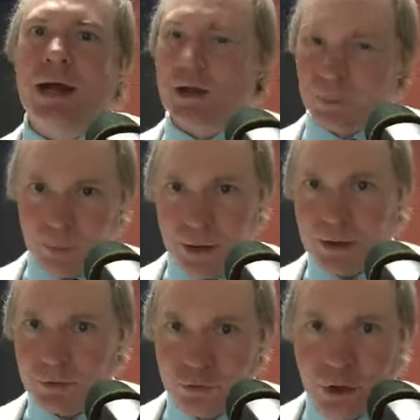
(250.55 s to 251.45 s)
I could
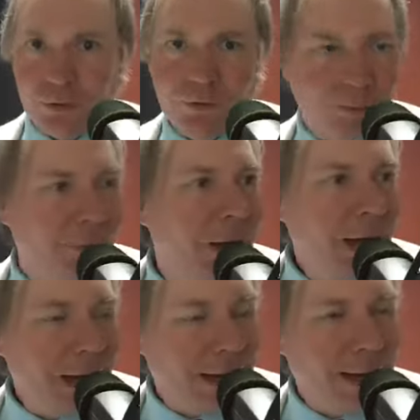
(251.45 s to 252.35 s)
probably show some,
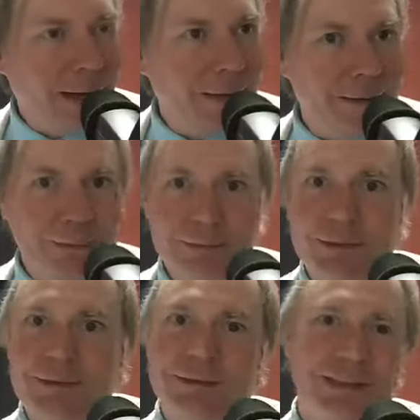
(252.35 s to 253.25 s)
uh,
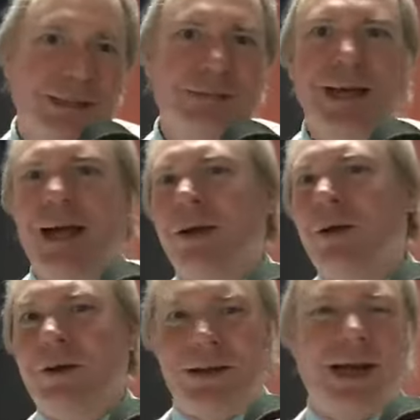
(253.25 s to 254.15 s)
you know, I
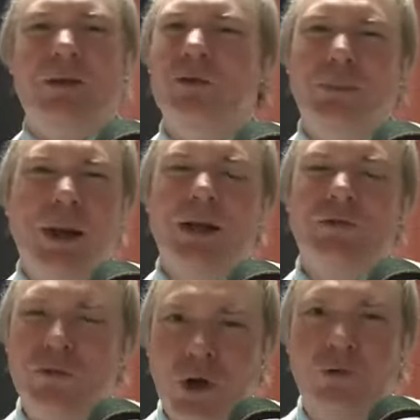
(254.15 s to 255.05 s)
know I could probably
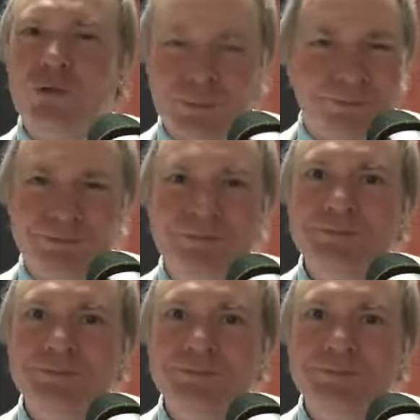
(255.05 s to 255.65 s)
show some